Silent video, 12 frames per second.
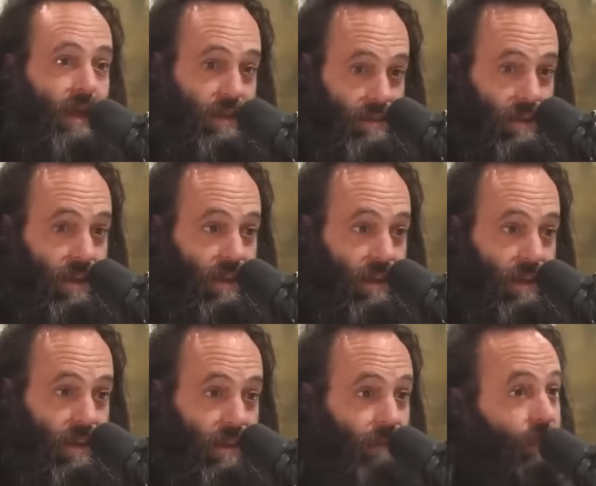It's
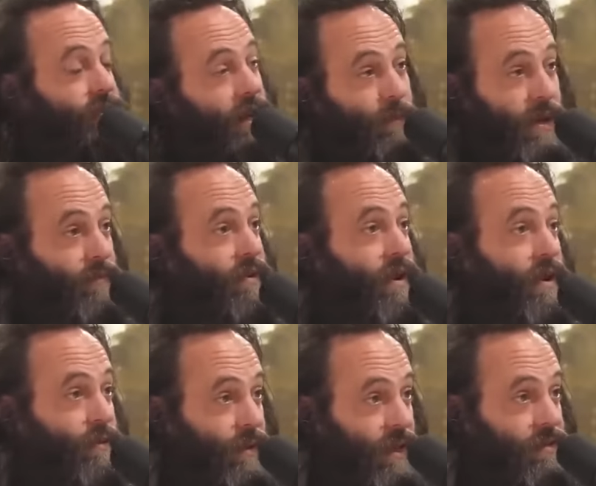the first time I ever got
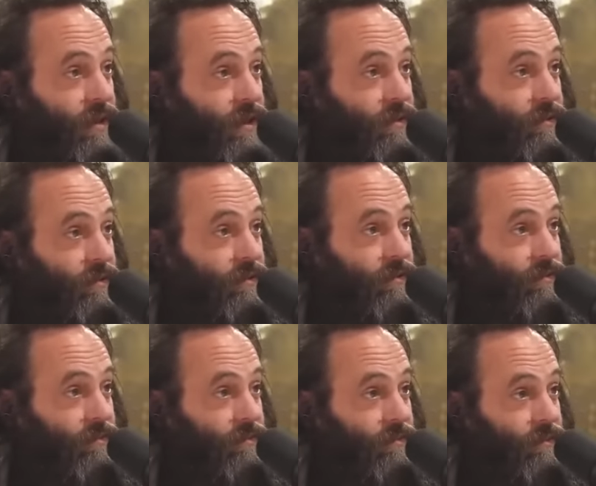arrested.
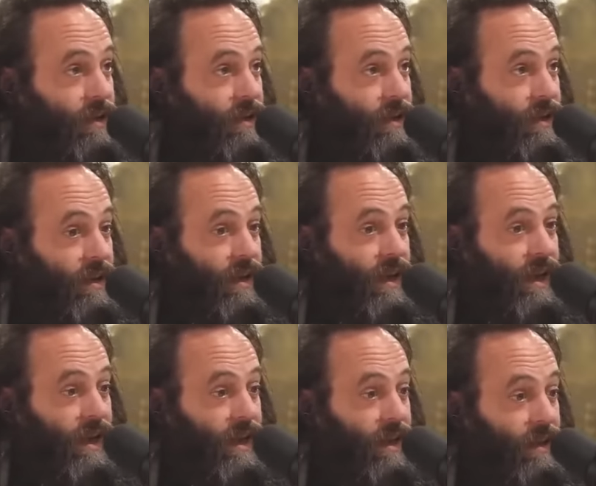
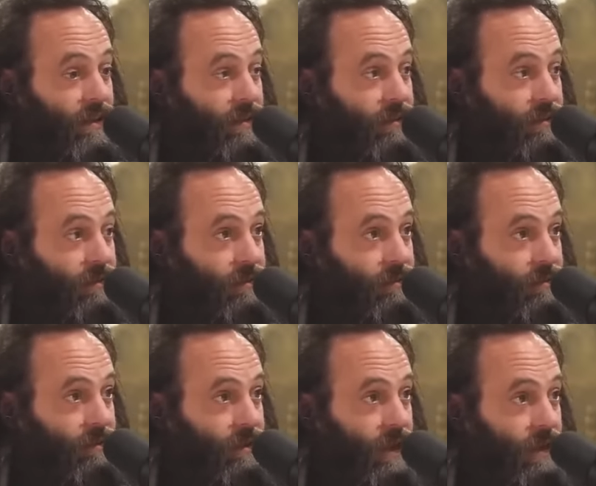And
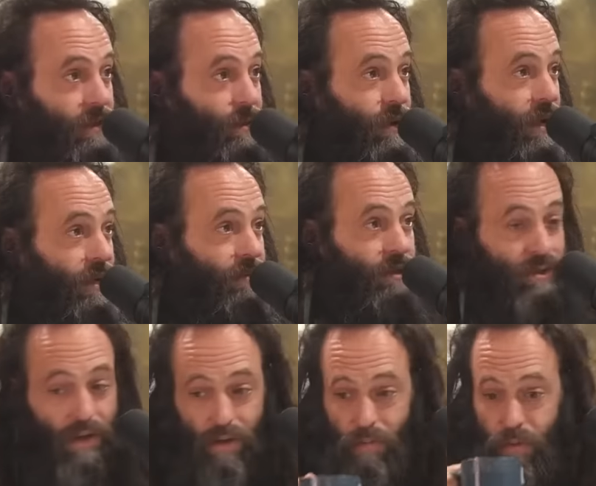I did 3 days in
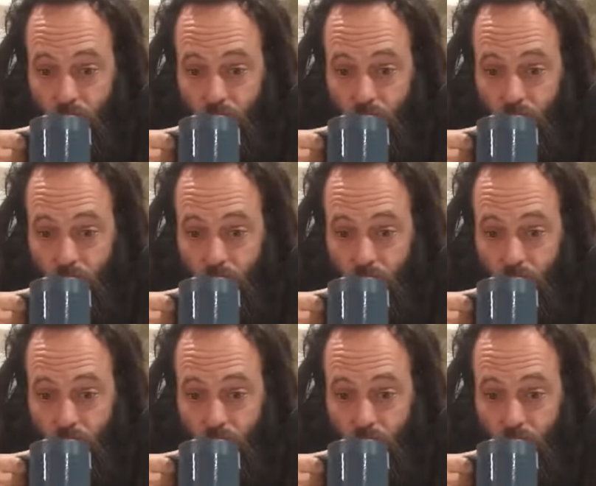jail.